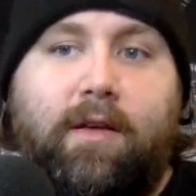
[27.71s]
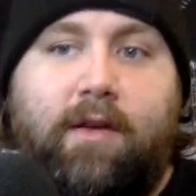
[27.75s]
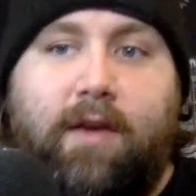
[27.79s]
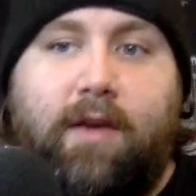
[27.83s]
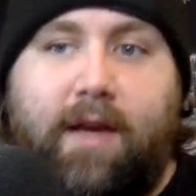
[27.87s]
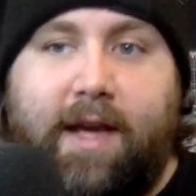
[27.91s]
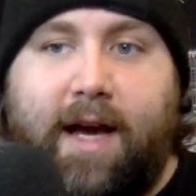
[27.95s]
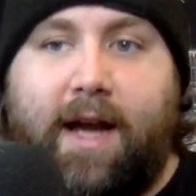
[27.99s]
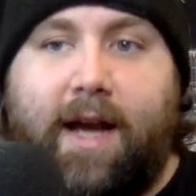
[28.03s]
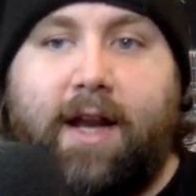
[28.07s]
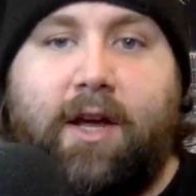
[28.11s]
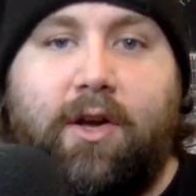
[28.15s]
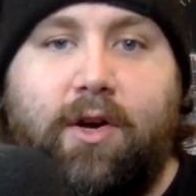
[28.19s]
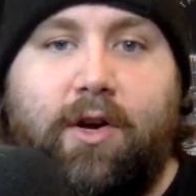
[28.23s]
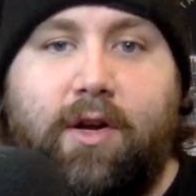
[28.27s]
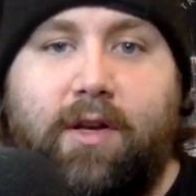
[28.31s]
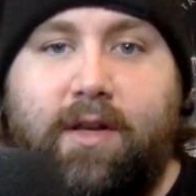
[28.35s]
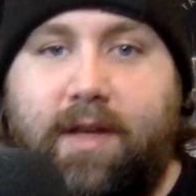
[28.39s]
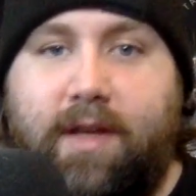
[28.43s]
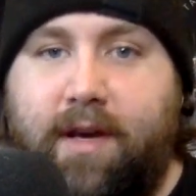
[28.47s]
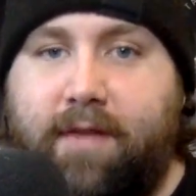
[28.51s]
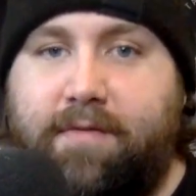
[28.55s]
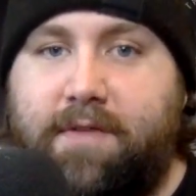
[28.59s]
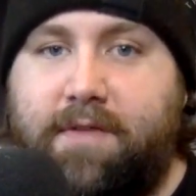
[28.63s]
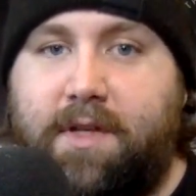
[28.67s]
you got a good
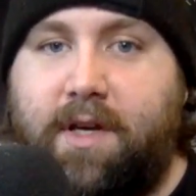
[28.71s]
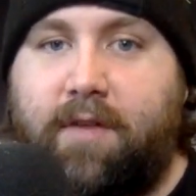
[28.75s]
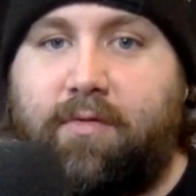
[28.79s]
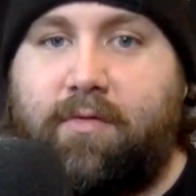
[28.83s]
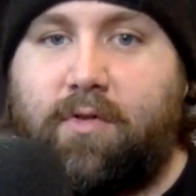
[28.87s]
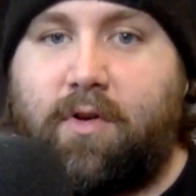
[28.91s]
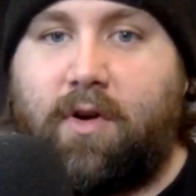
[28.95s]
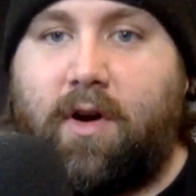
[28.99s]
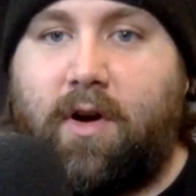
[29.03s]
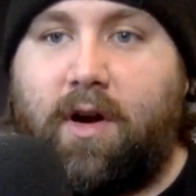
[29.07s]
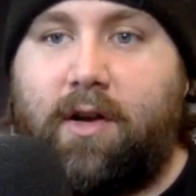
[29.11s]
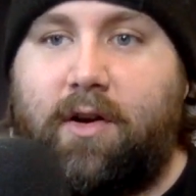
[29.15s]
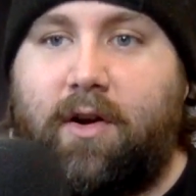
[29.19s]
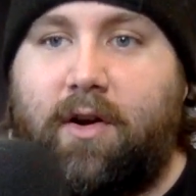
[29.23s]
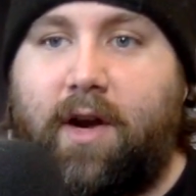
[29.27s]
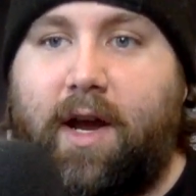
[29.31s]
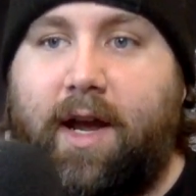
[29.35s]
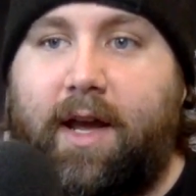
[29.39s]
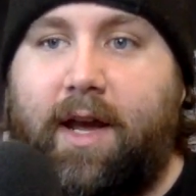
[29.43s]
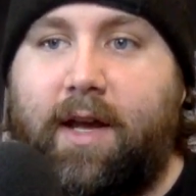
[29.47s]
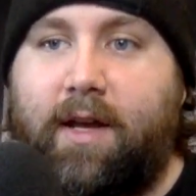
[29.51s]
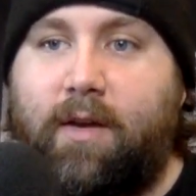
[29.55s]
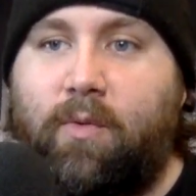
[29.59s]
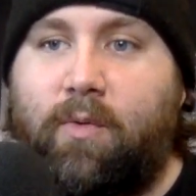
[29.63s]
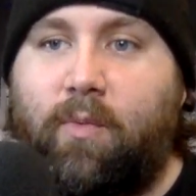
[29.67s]
gift giver on your
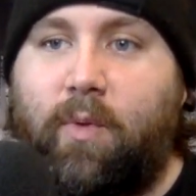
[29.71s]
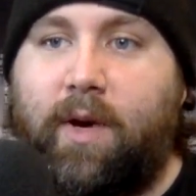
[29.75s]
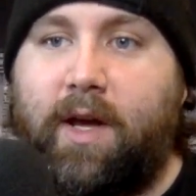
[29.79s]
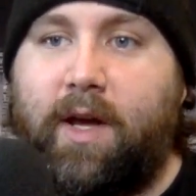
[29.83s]
hand